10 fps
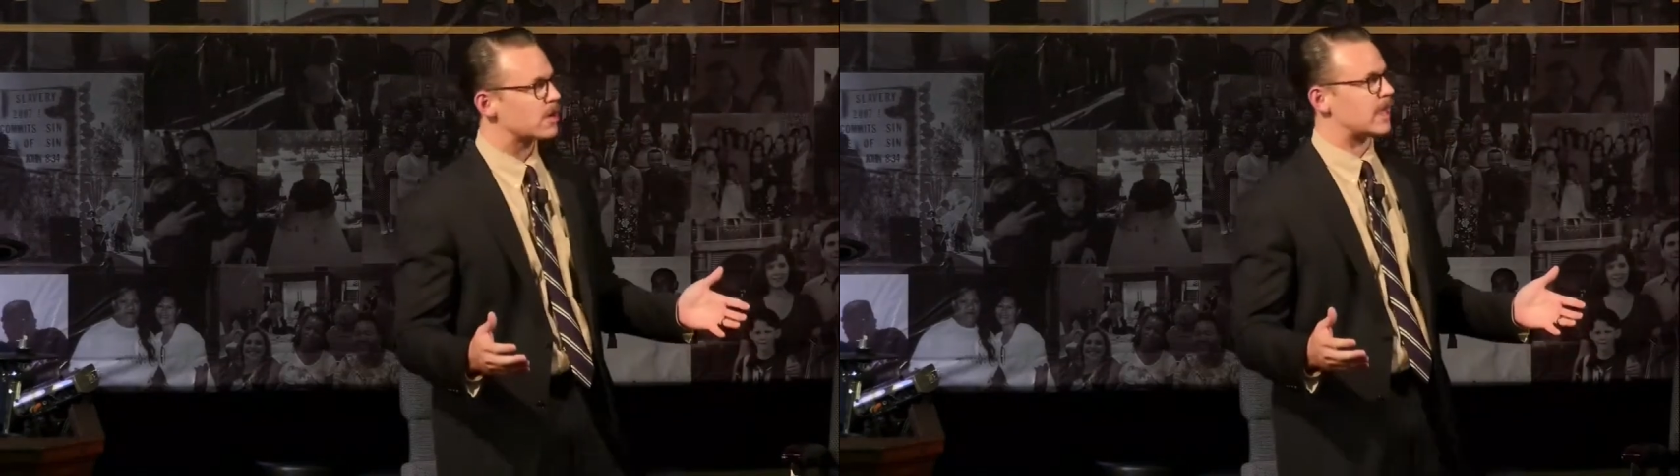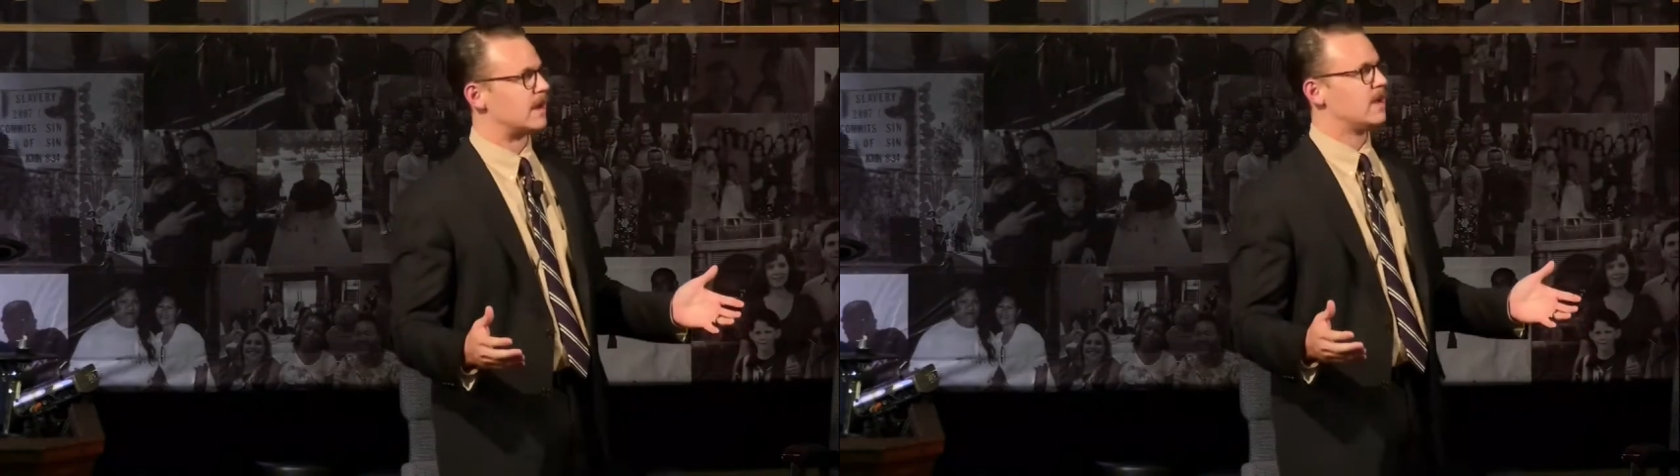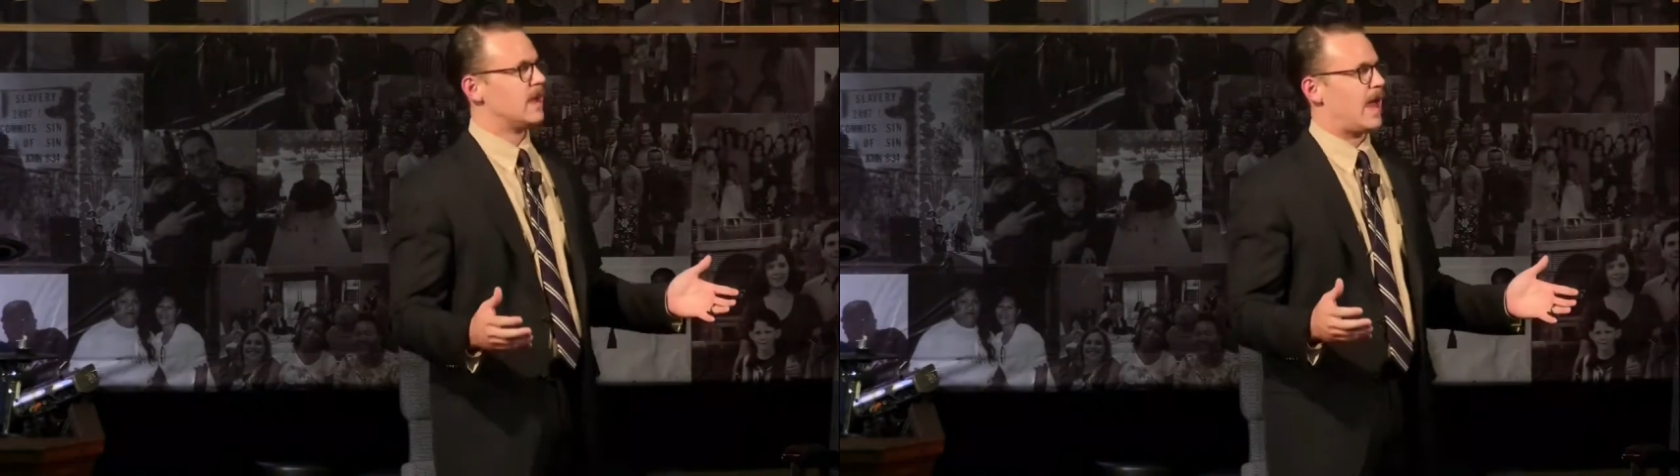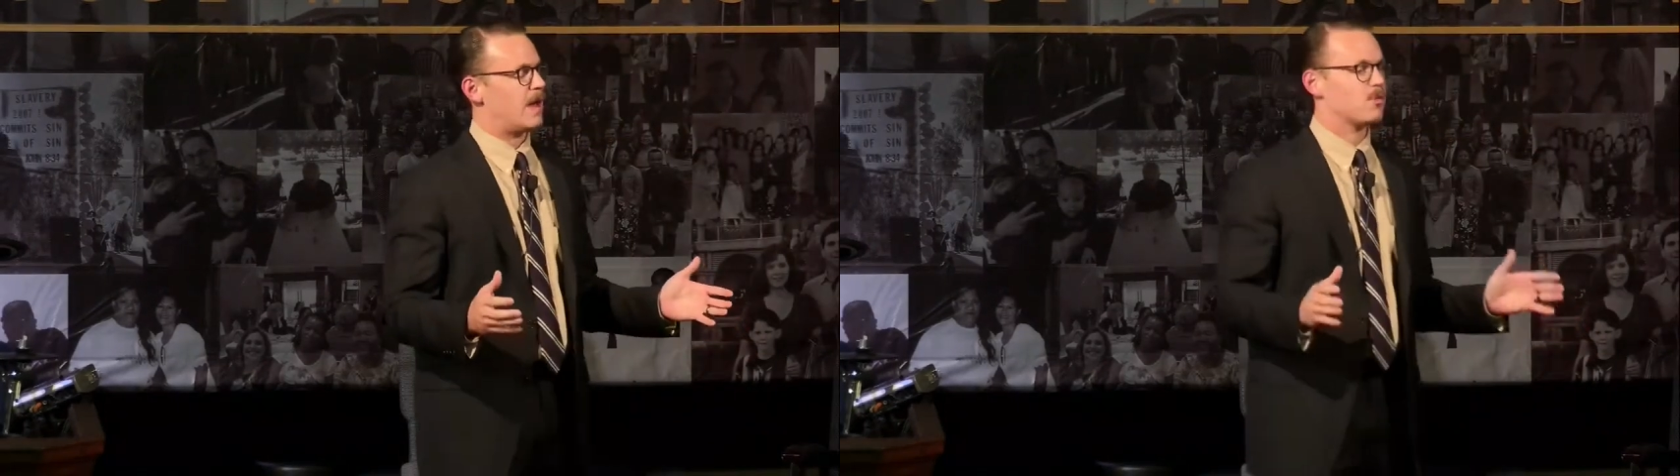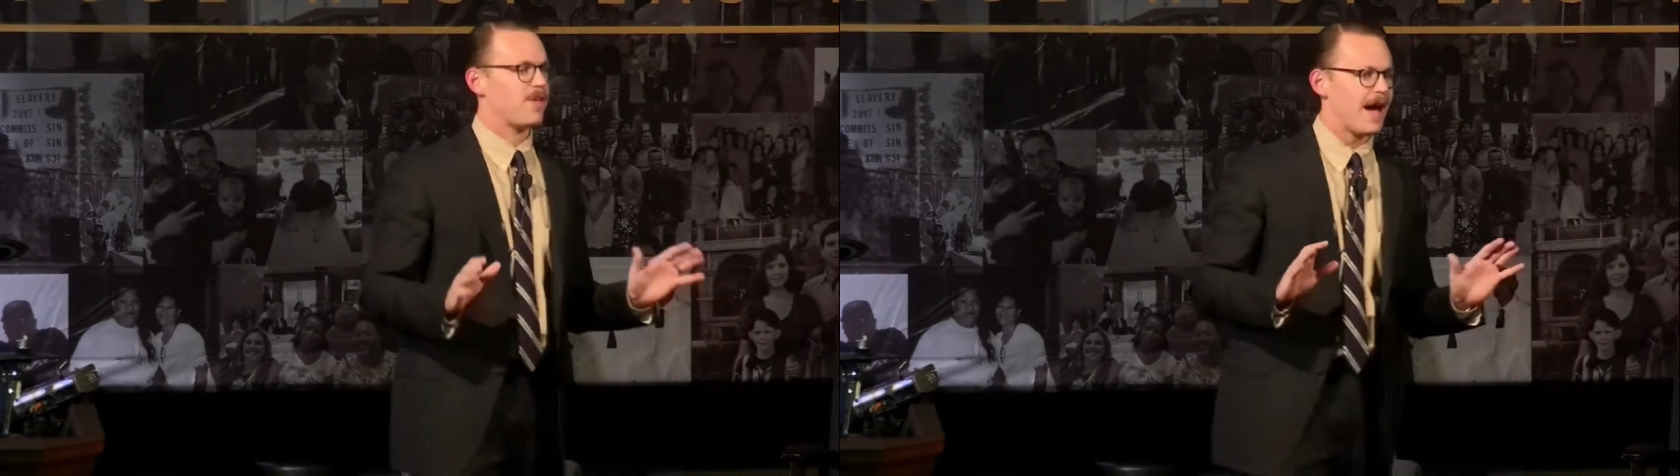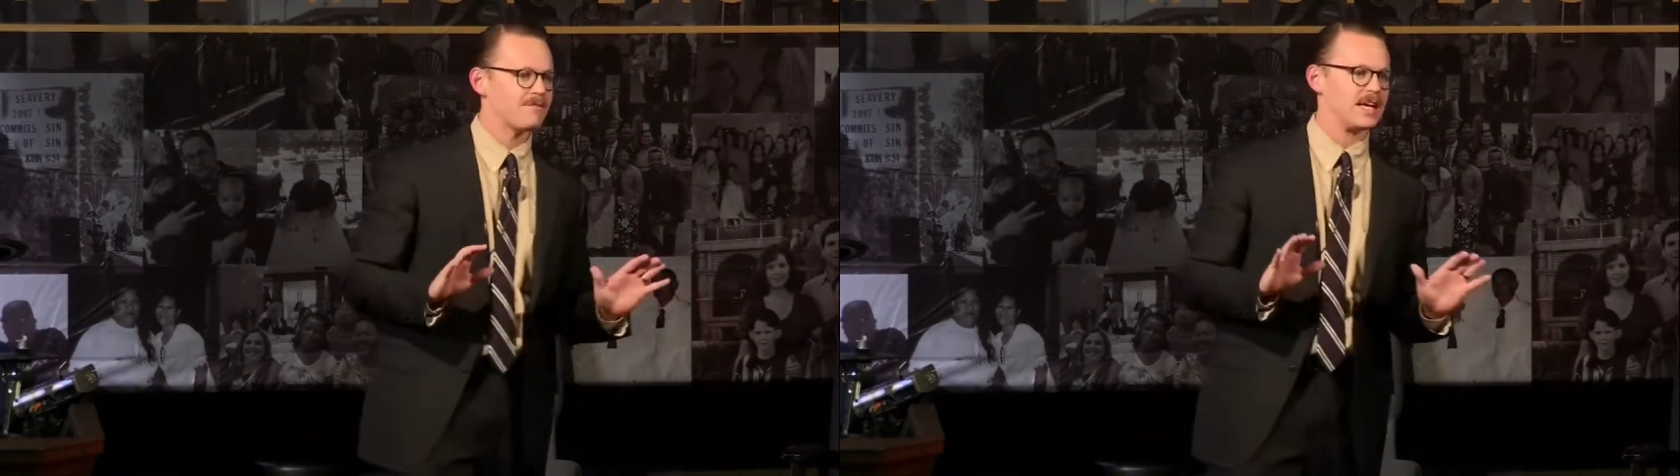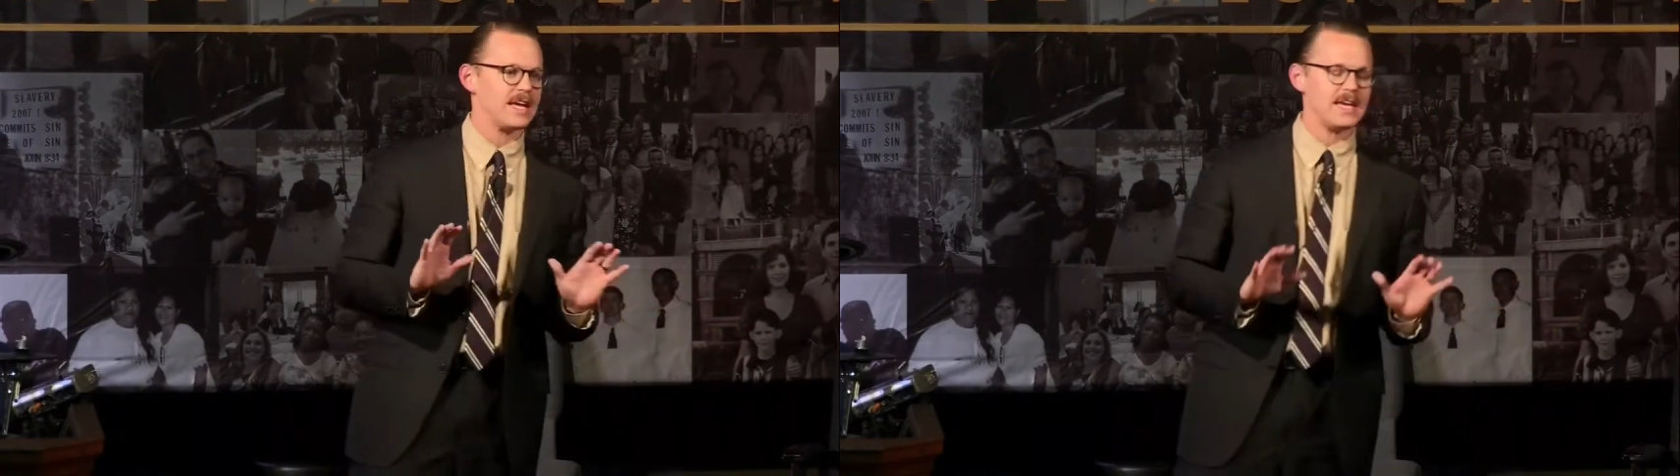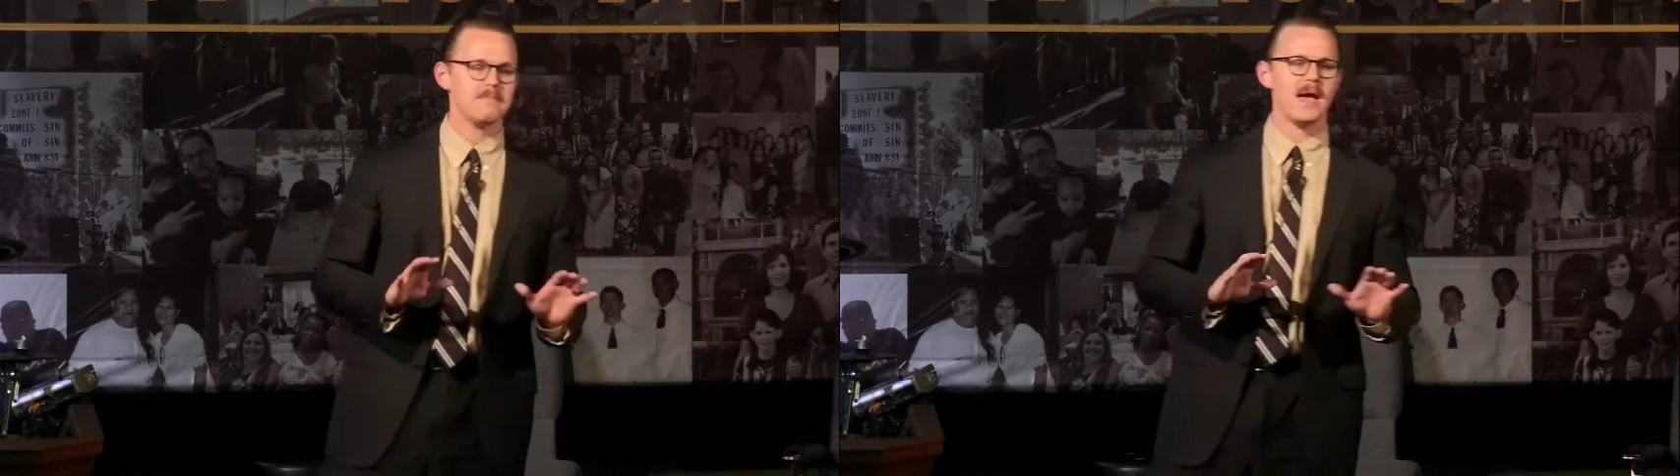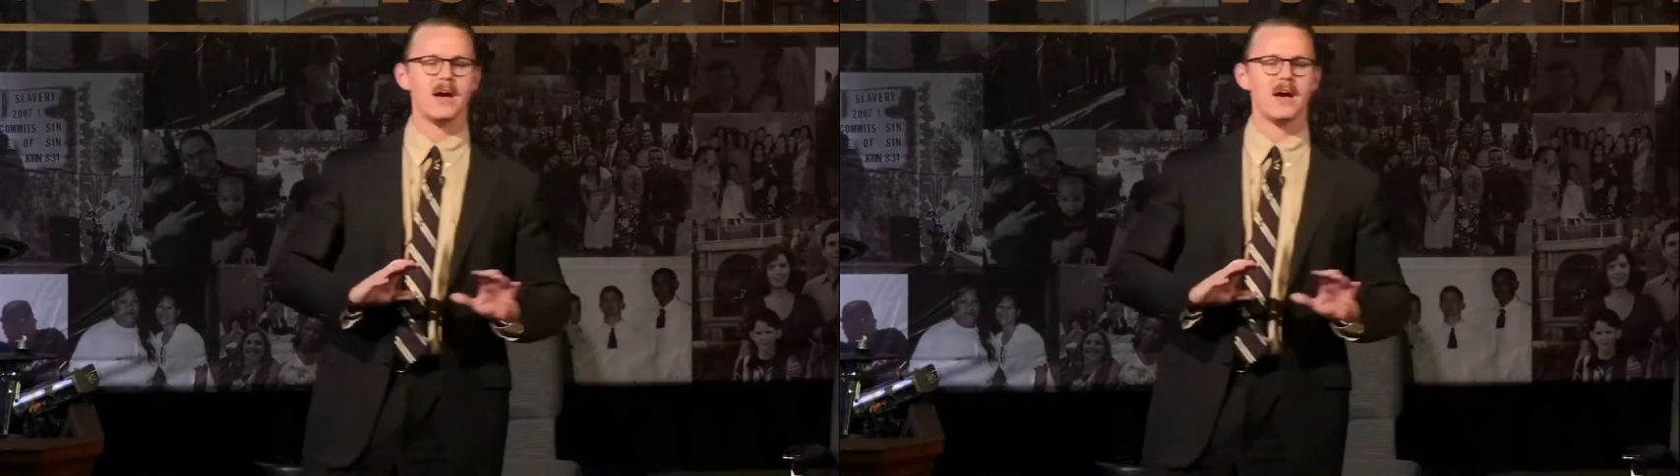and with having emails